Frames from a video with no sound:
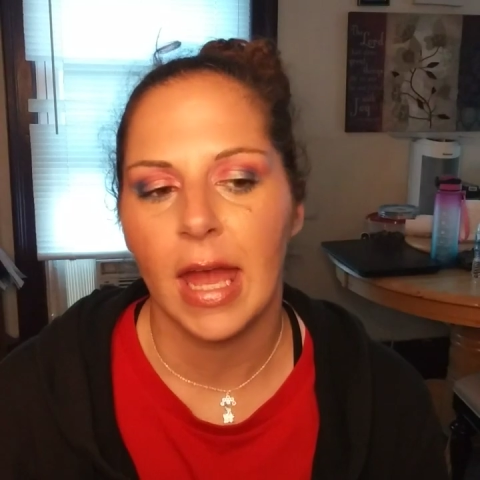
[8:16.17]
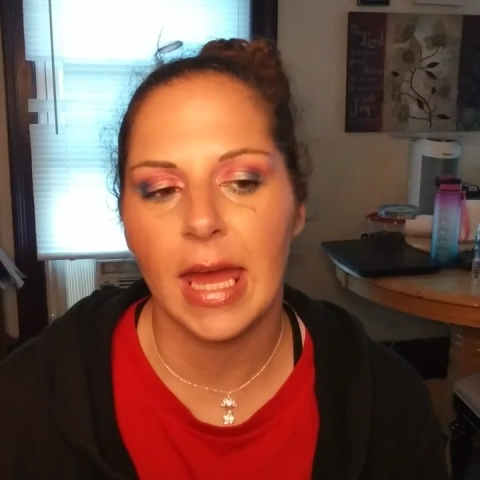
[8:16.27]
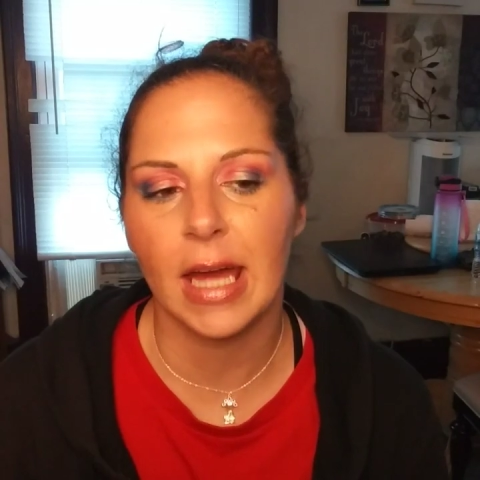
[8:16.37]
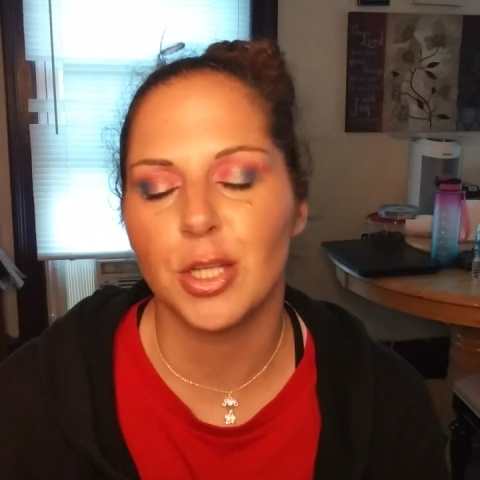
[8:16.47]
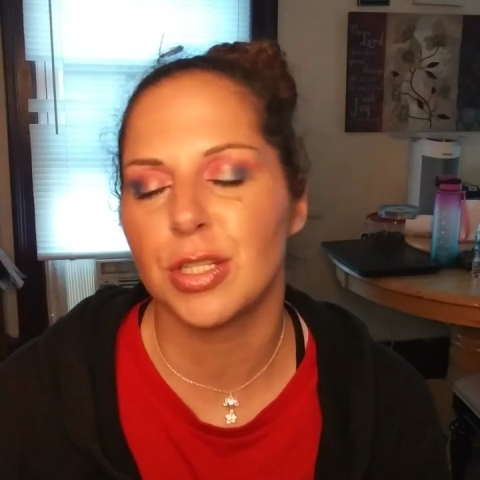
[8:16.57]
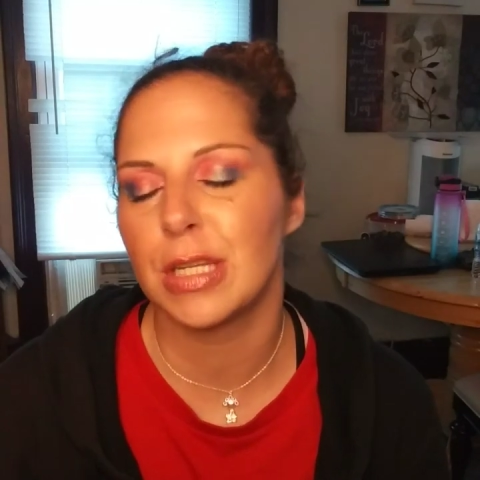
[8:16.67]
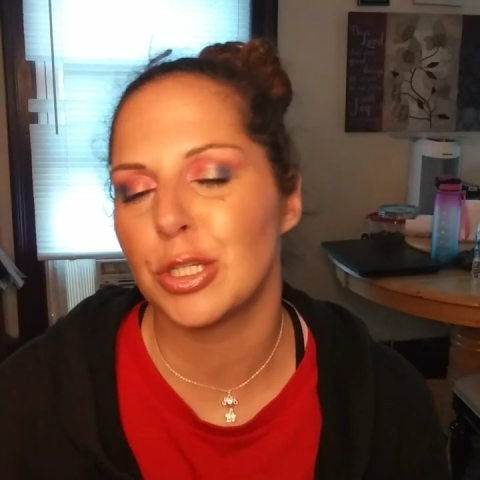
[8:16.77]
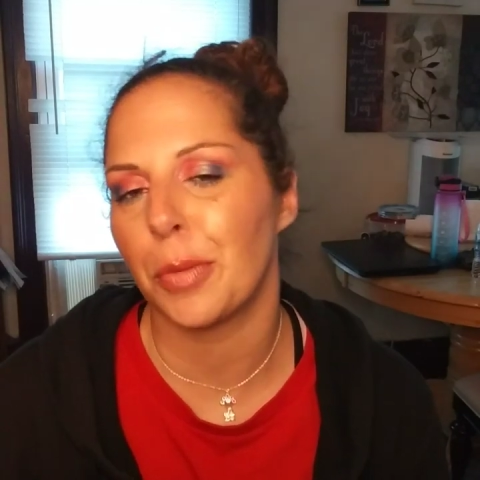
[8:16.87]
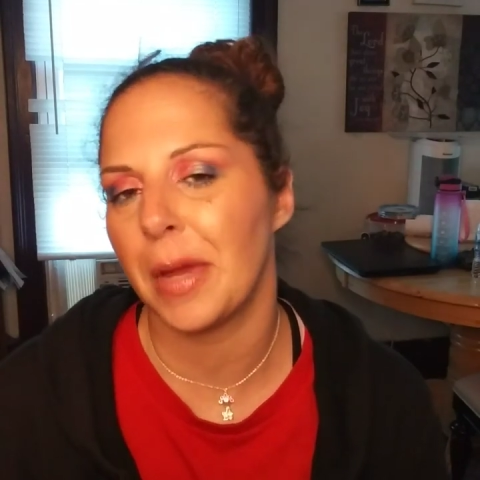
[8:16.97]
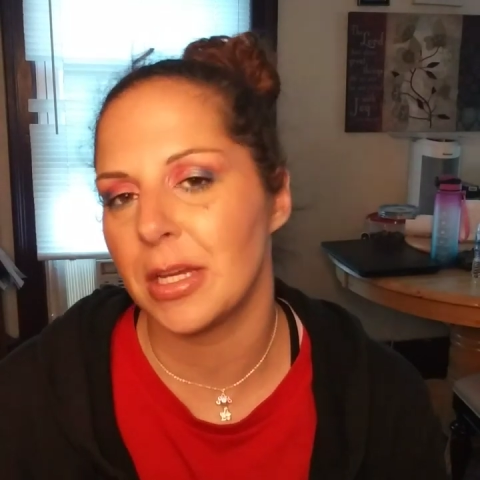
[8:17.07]
And I just
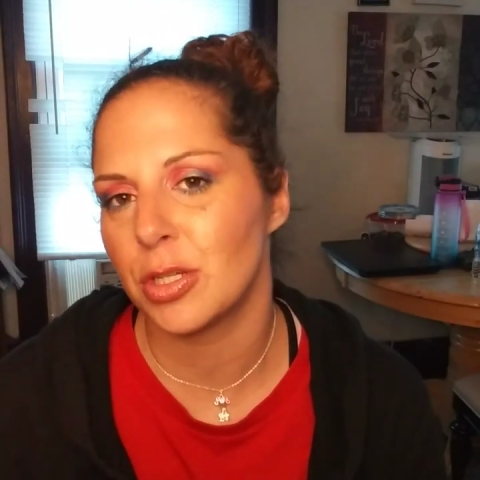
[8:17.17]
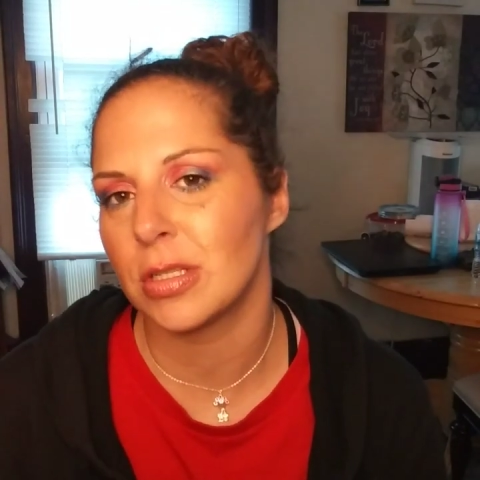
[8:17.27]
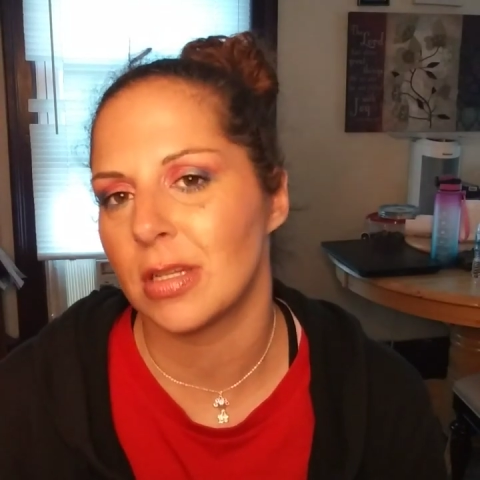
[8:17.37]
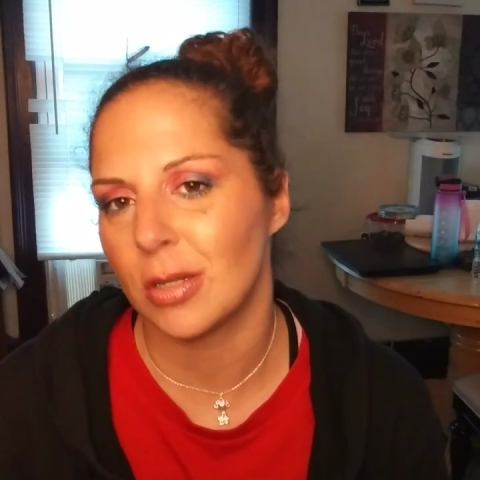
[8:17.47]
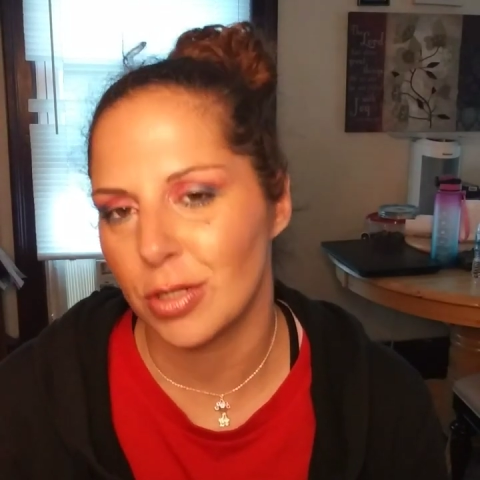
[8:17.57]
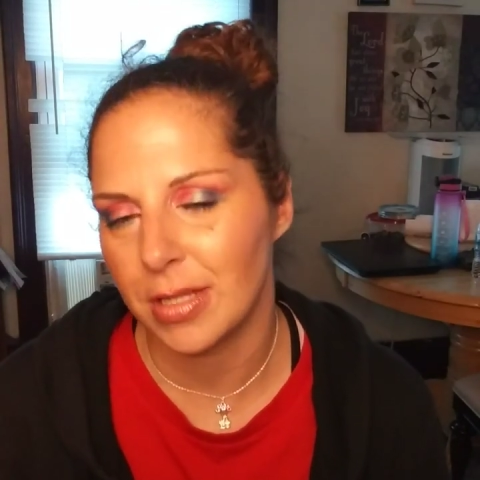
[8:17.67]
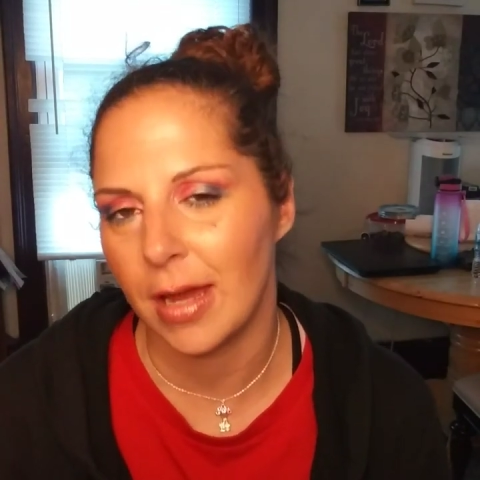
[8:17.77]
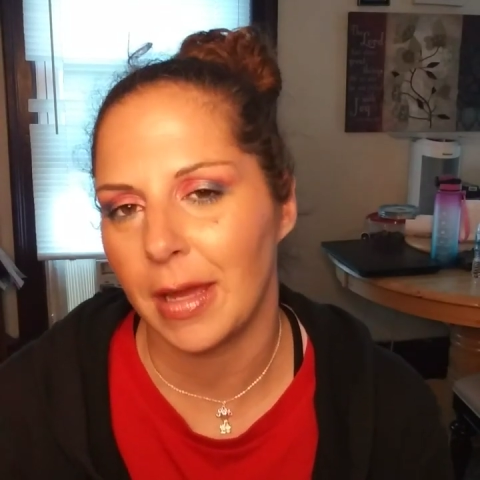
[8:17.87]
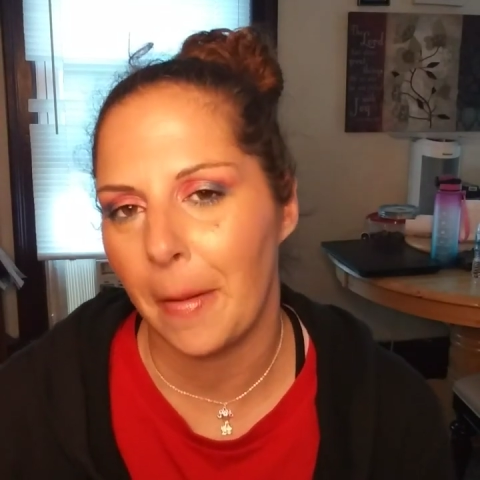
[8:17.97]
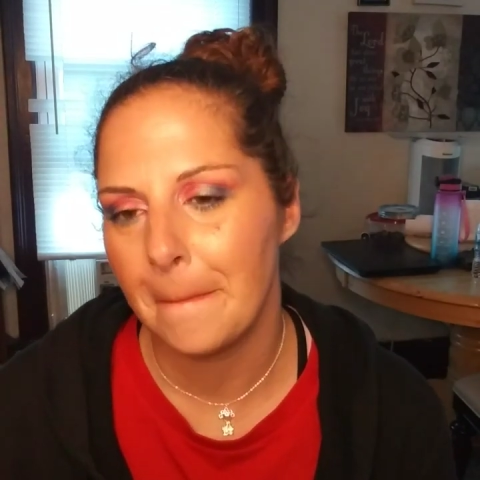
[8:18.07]
need your patience and
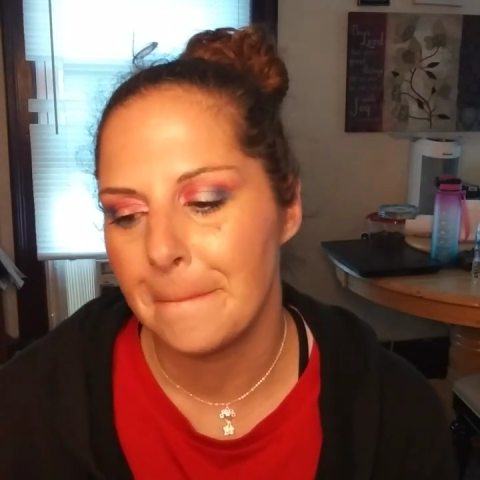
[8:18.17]
understanding.